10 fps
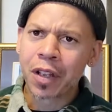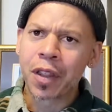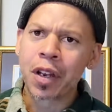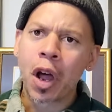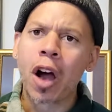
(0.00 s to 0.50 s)

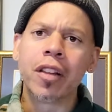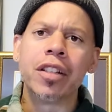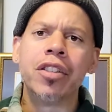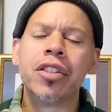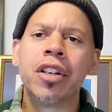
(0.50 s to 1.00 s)

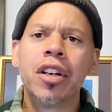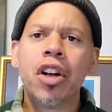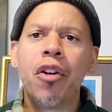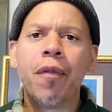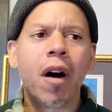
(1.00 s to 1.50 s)
knowledge
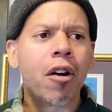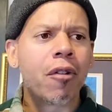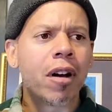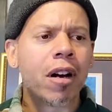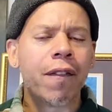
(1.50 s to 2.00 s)
of
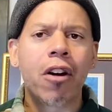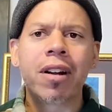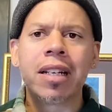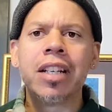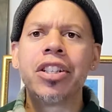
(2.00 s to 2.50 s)
our
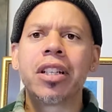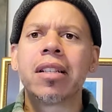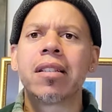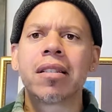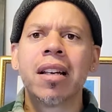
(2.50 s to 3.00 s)

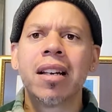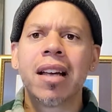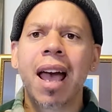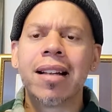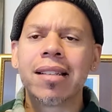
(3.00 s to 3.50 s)
indigenous
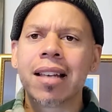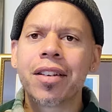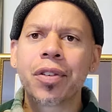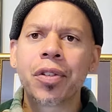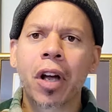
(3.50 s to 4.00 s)

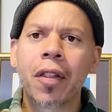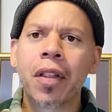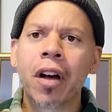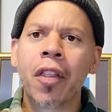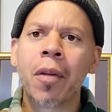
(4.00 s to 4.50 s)
ancestors on
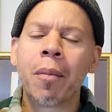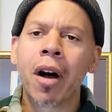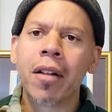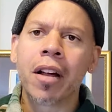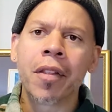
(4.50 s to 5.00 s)
the
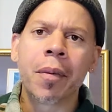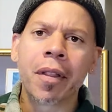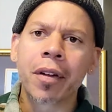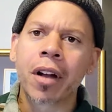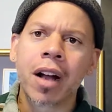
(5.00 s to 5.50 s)

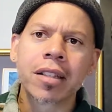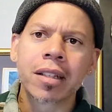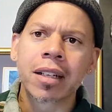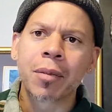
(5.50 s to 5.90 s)
mother continent,